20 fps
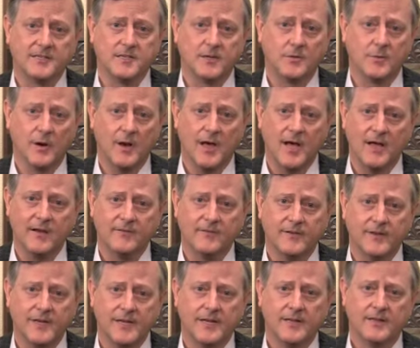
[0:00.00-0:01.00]
his own life,
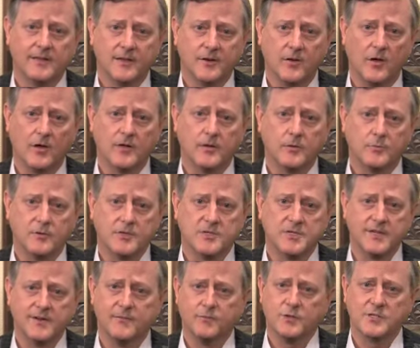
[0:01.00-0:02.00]
that all you
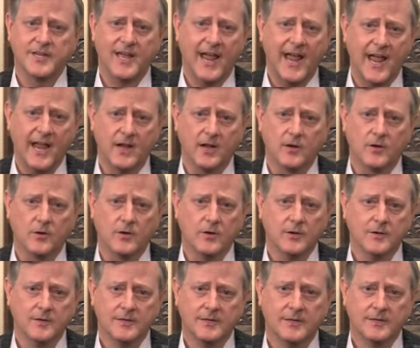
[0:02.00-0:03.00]
received was anger
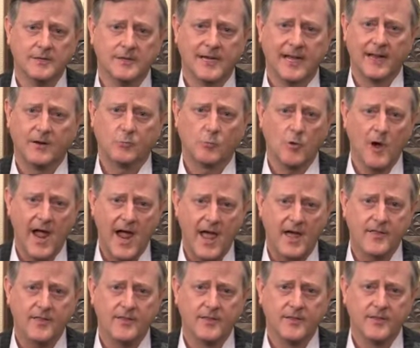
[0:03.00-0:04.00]
and
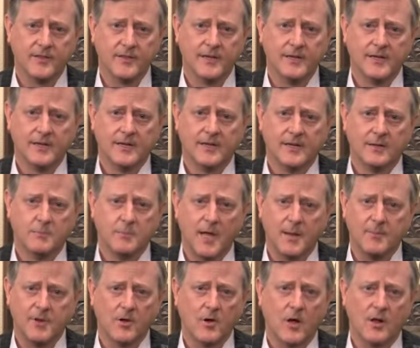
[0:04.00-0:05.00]
wrath.
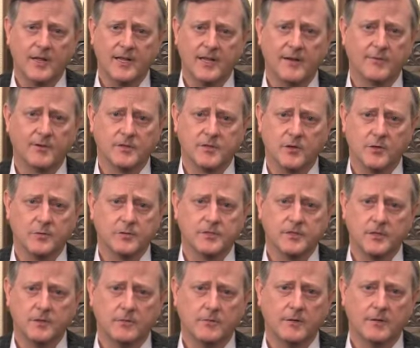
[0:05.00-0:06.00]
Maybe all he ever told
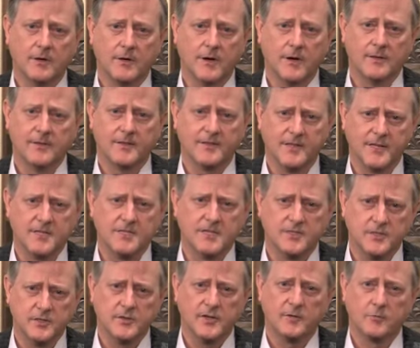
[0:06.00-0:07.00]
you are the things
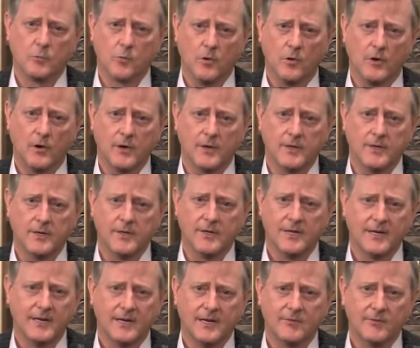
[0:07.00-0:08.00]
that you did wrong.
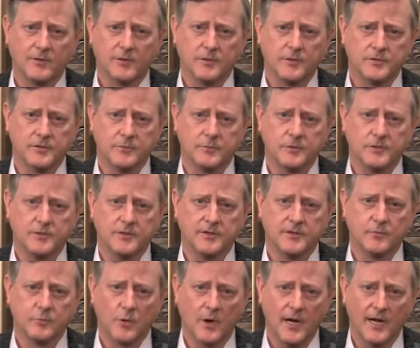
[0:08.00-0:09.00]
He never told you what you
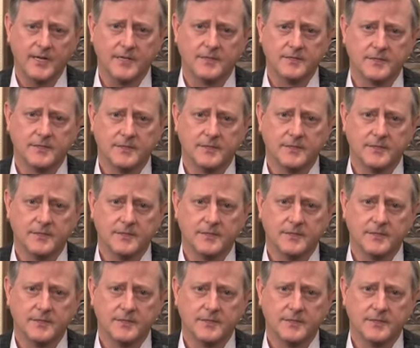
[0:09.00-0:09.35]
did right.